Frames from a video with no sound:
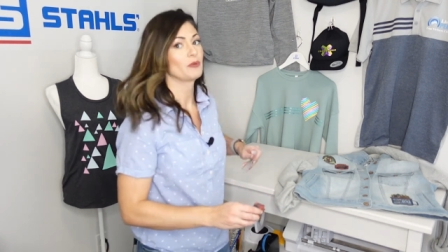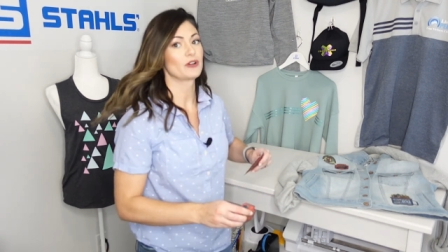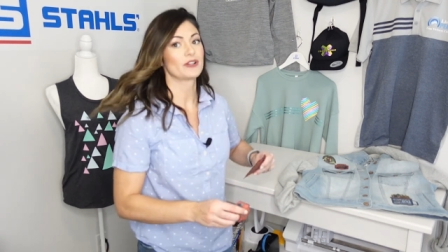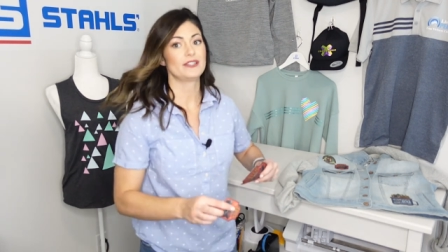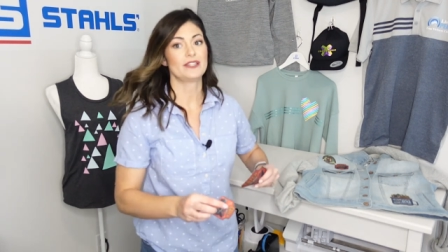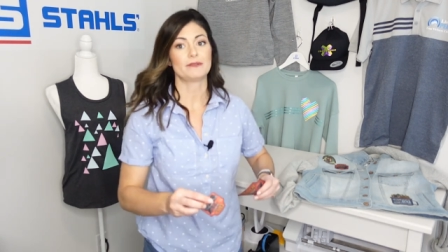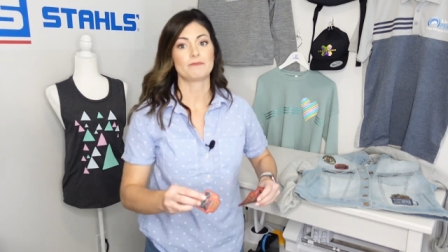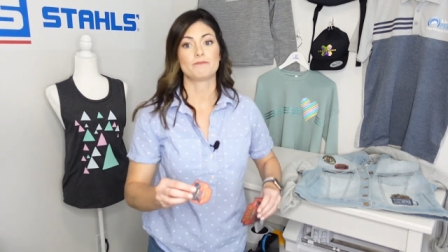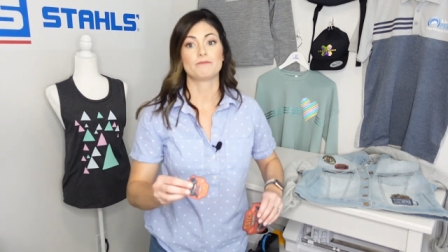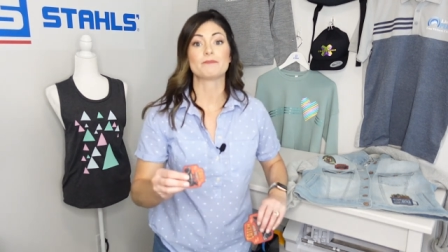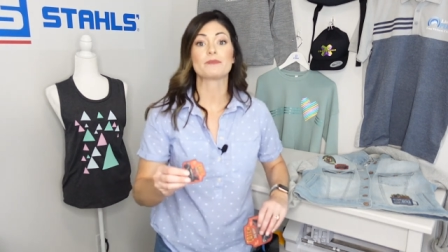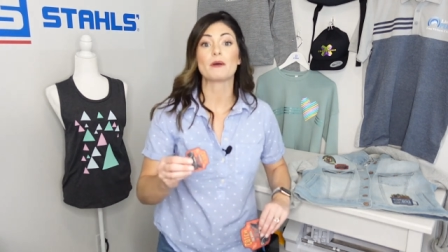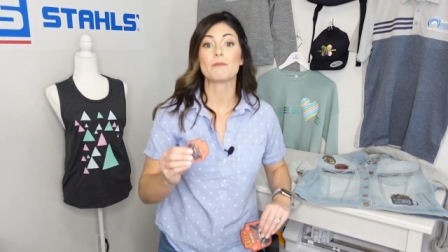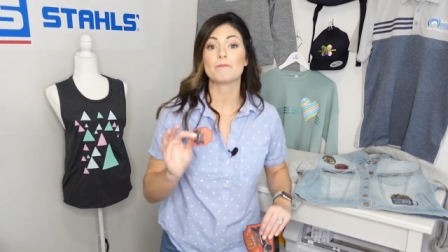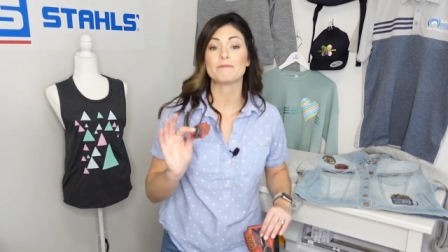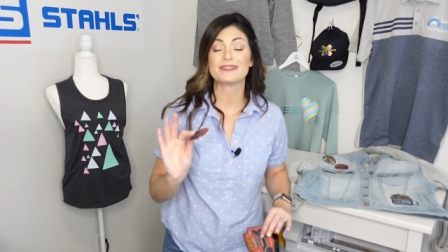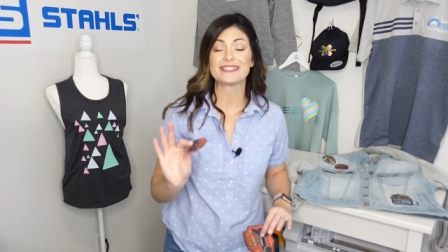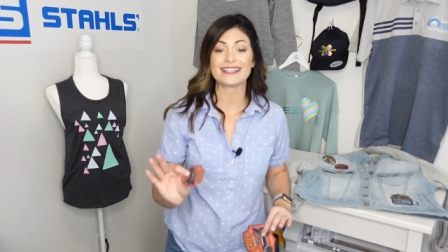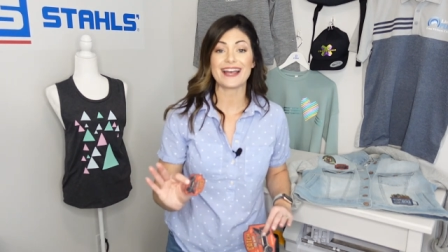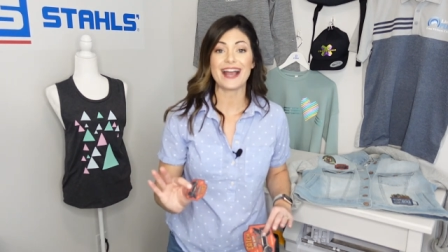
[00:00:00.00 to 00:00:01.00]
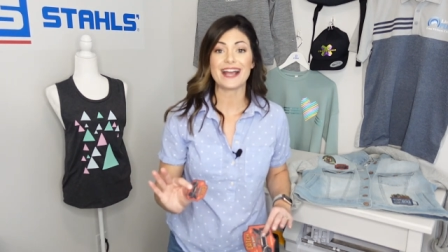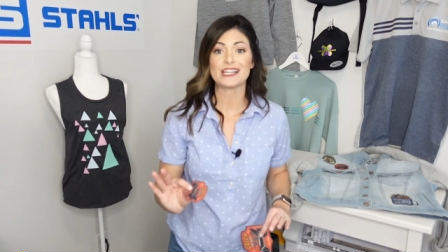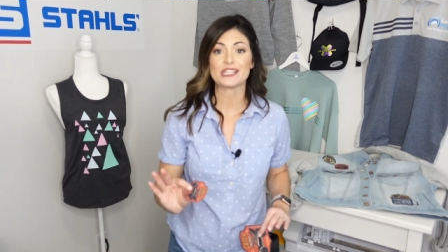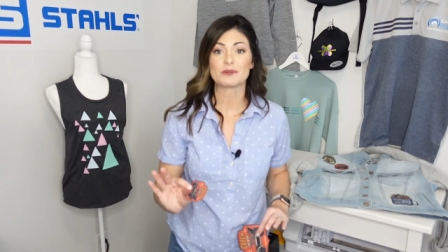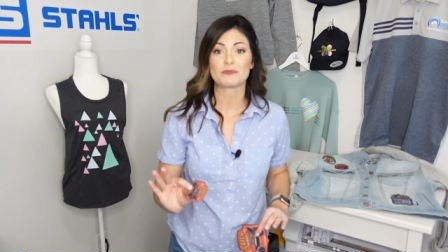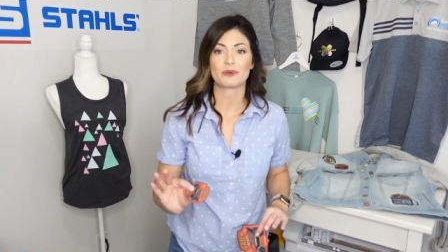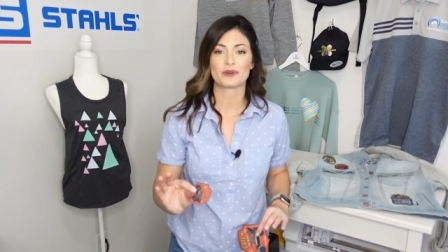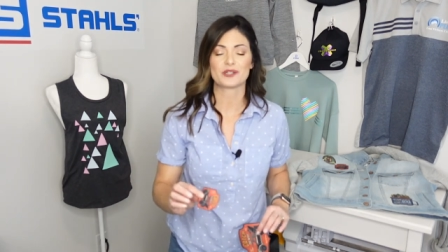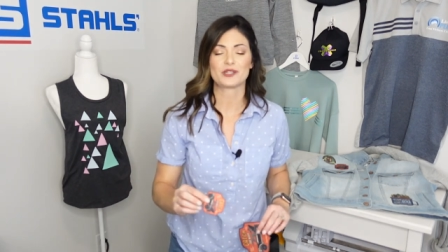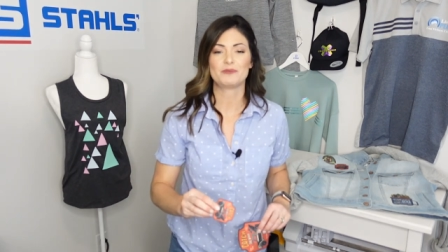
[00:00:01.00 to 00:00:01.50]
pers
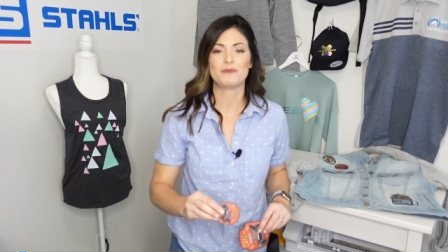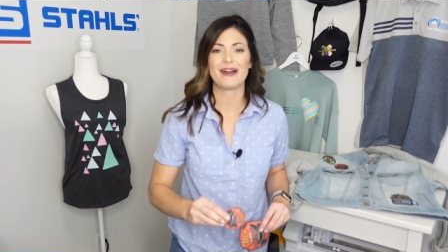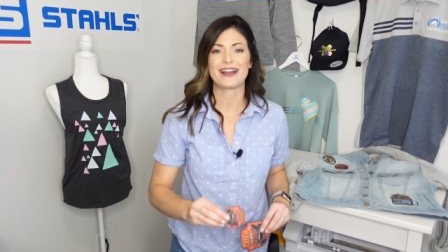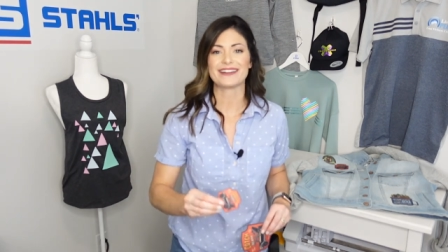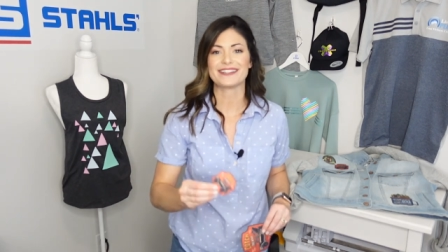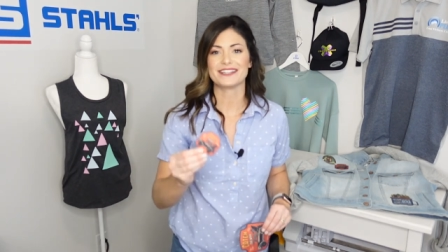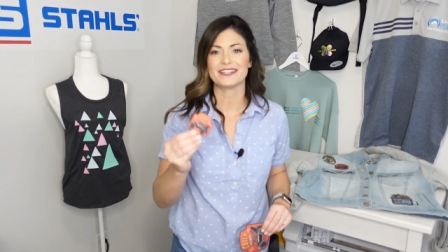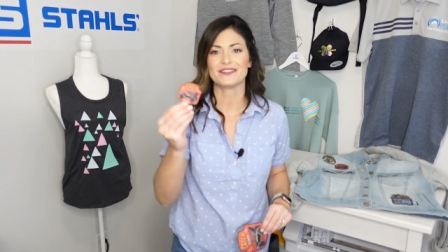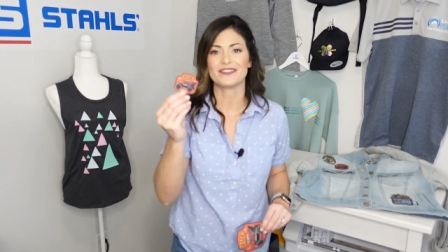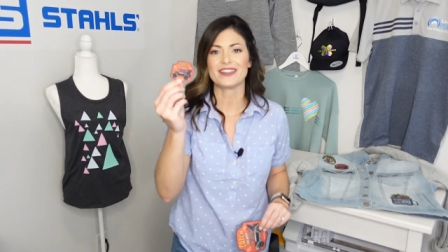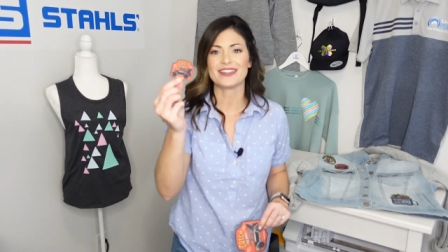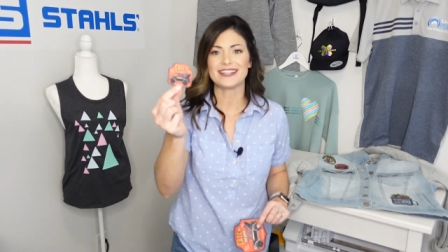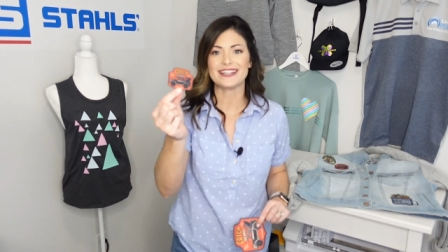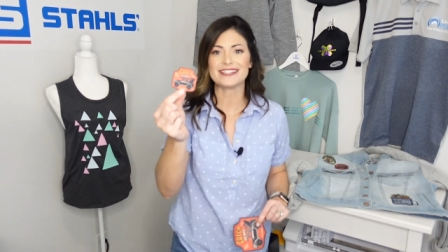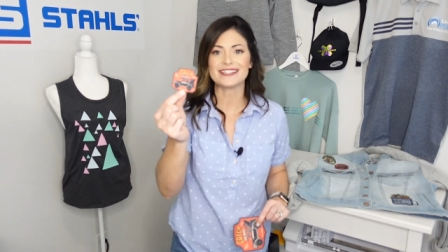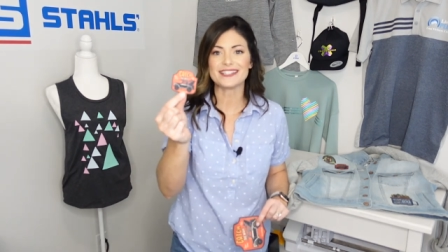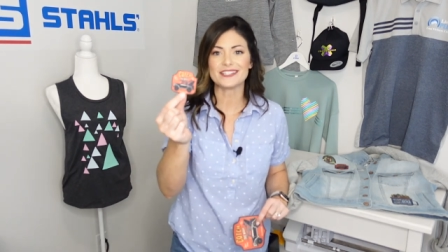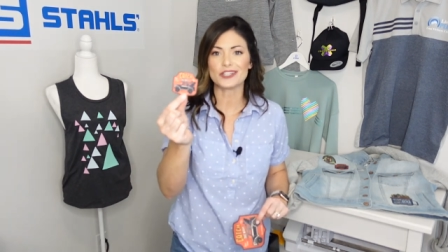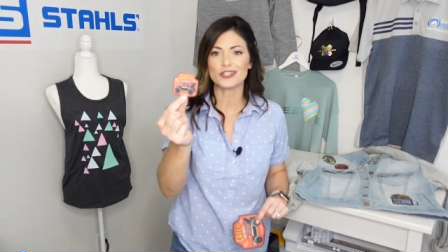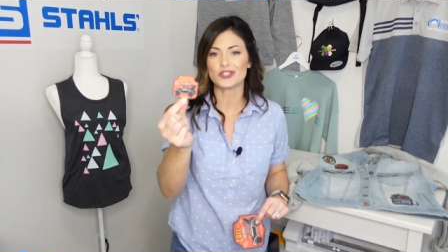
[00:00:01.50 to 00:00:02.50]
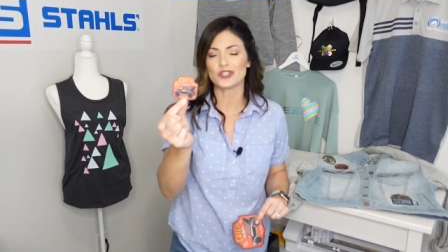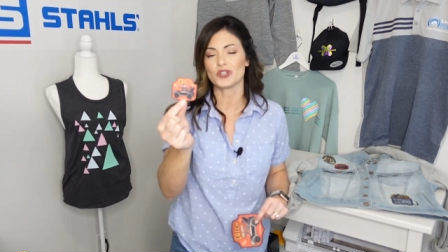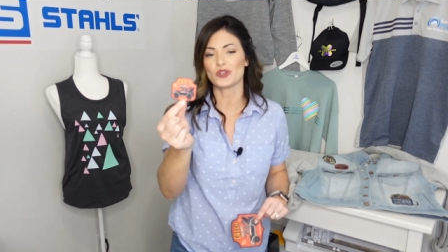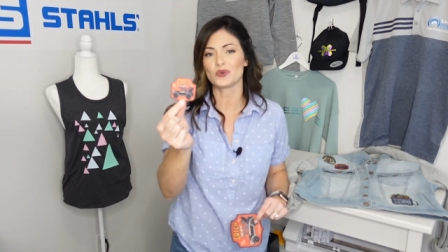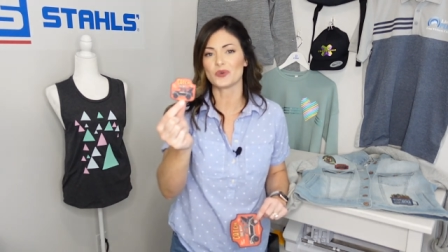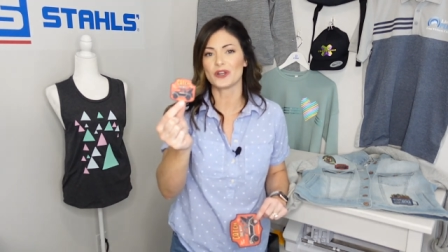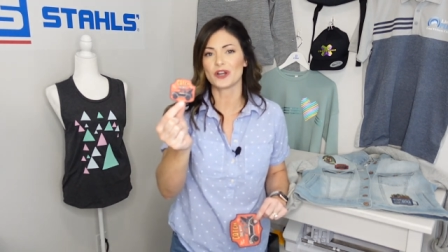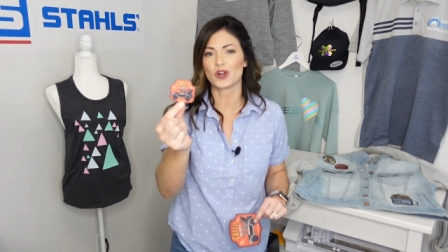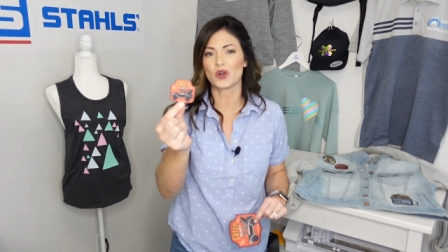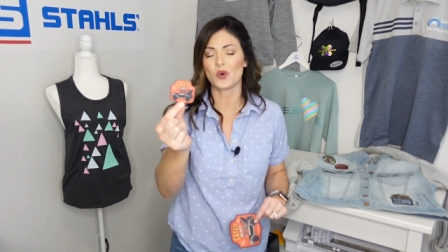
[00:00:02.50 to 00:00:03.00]
size perspective, this is a
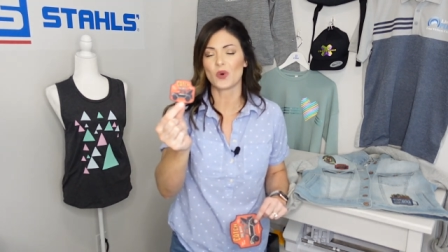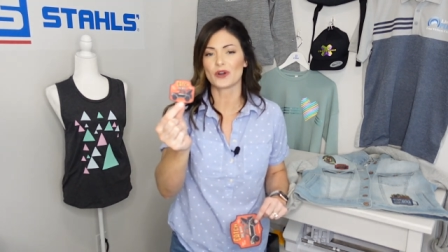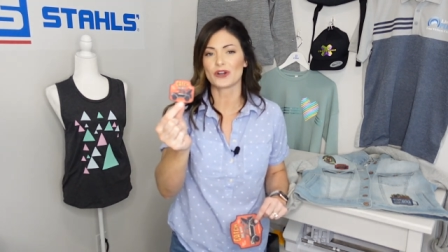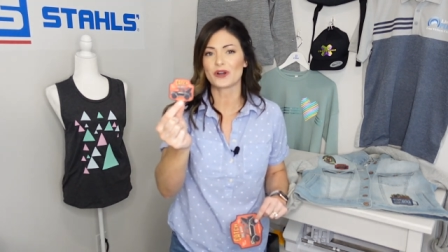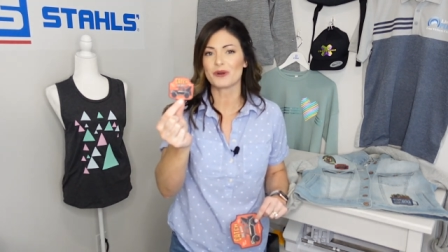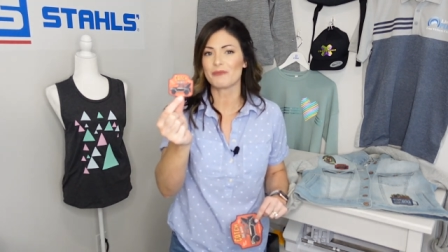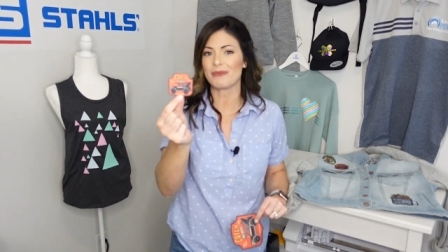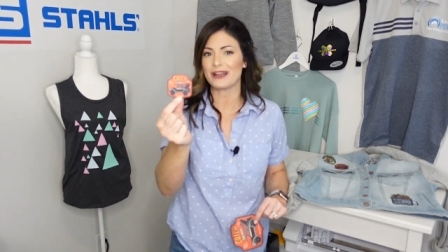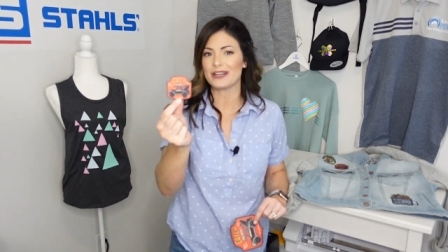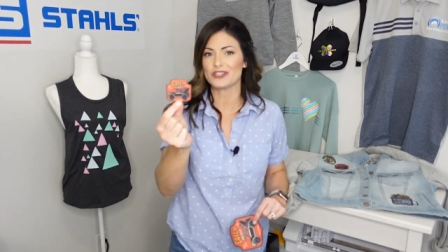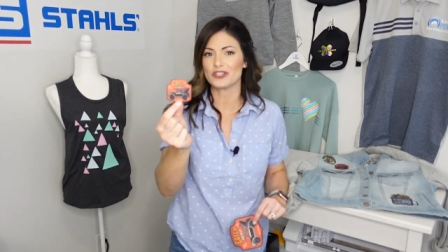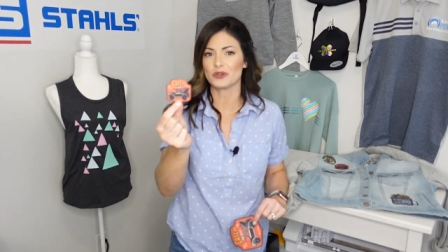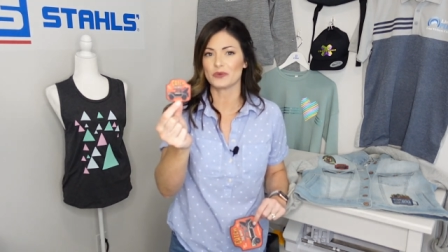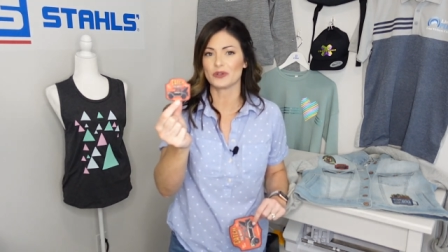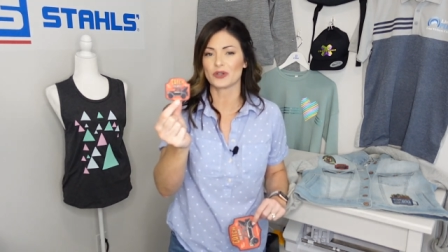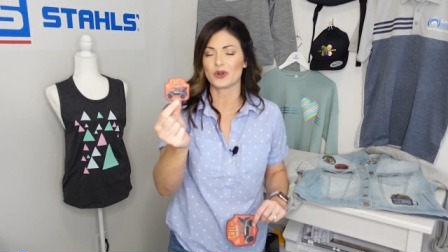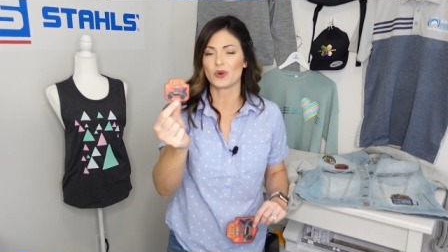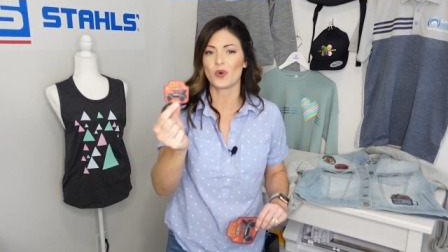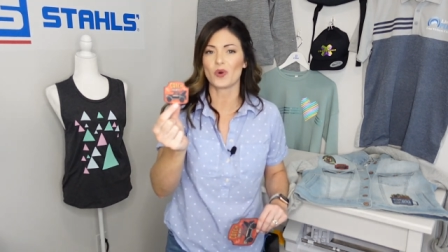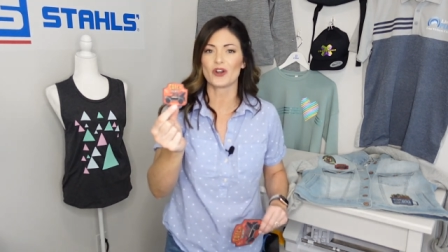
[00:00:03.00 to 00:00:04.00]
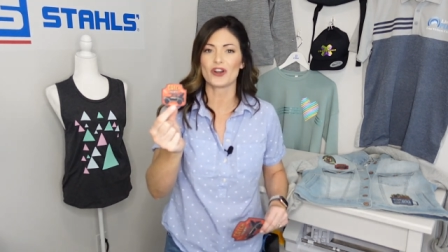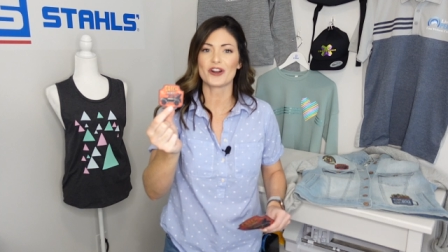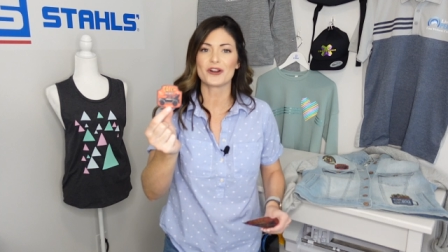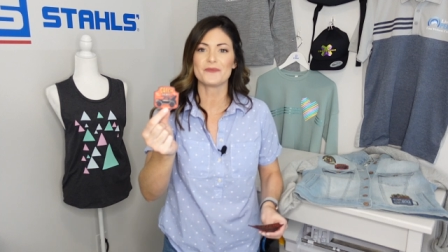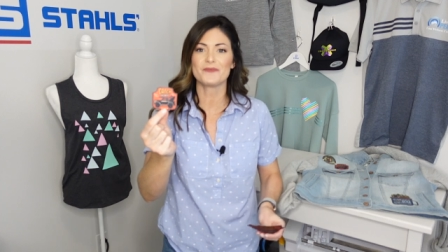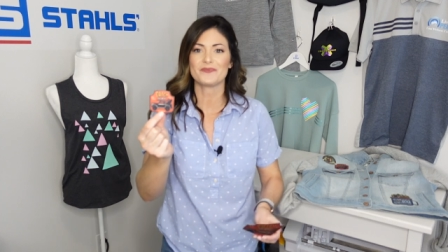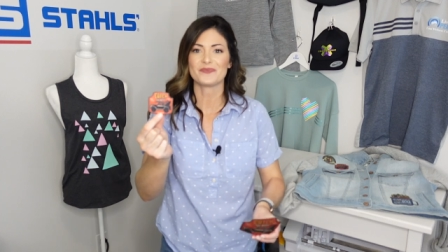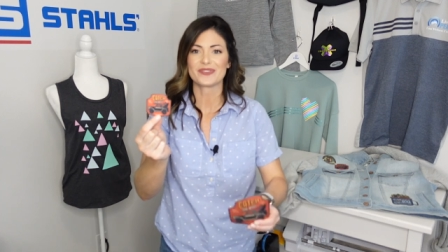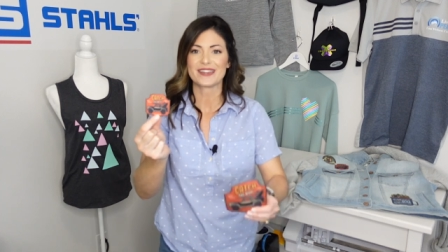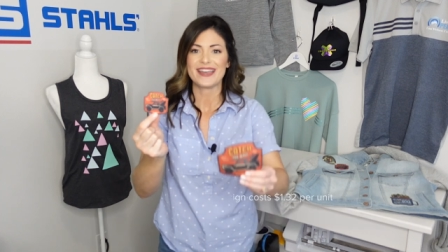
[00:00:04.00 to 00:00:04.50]
two and a quarter by two and a
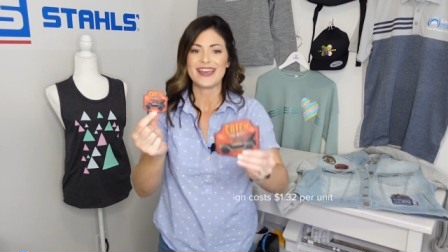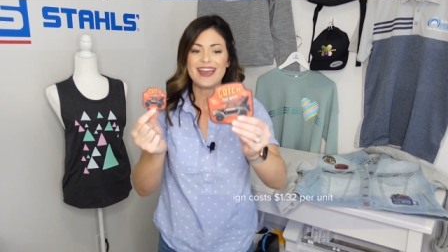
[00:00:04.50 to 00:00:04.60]
quarter,